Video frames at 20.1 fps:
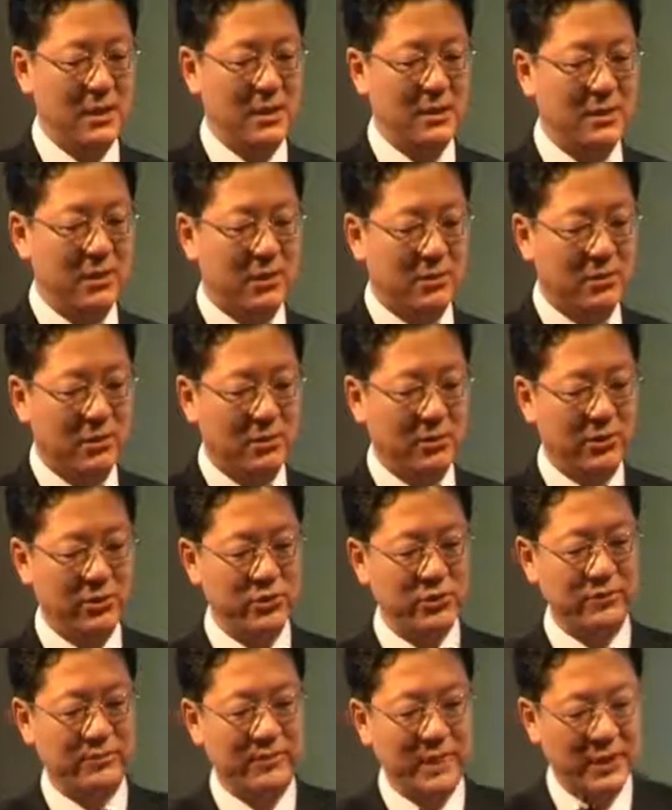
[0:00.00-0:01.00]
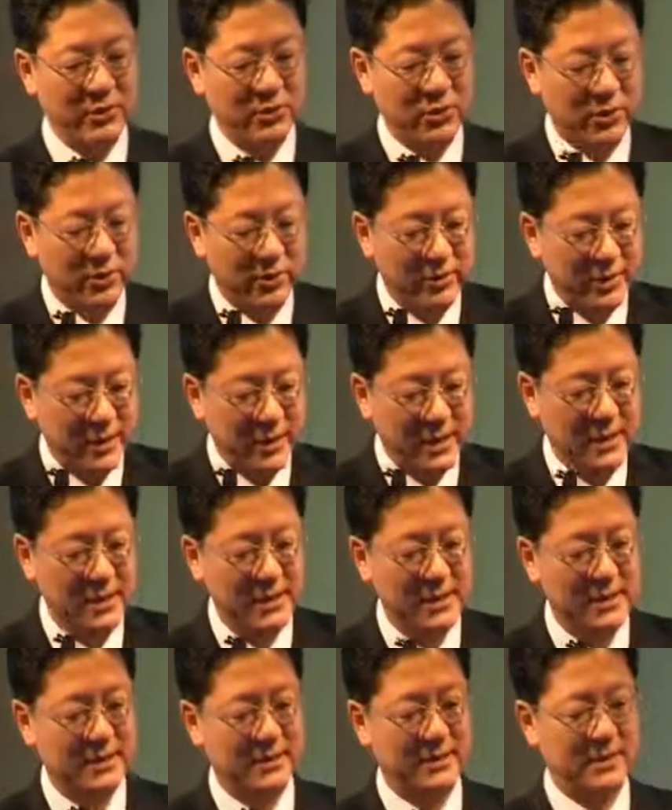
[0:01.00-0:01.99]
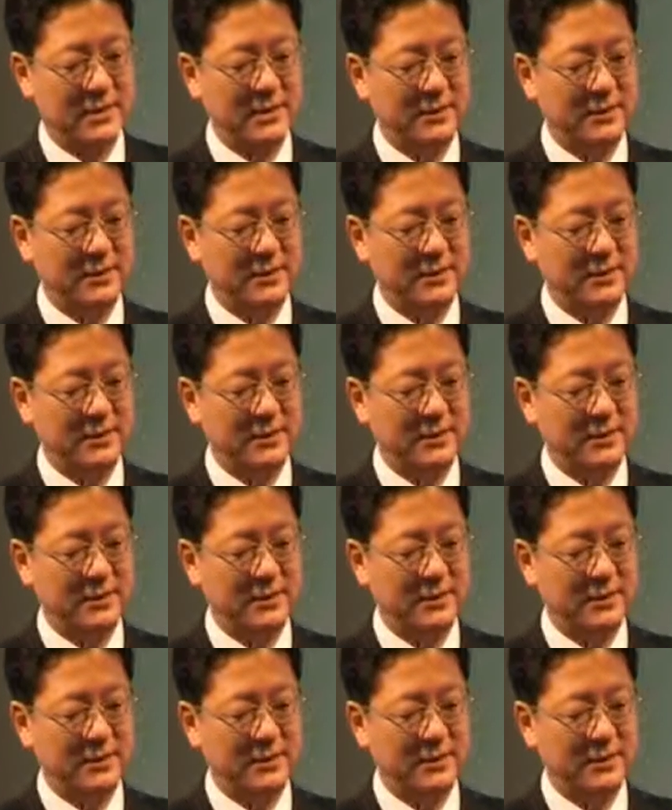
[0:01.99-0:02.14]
So conclusion of my talk is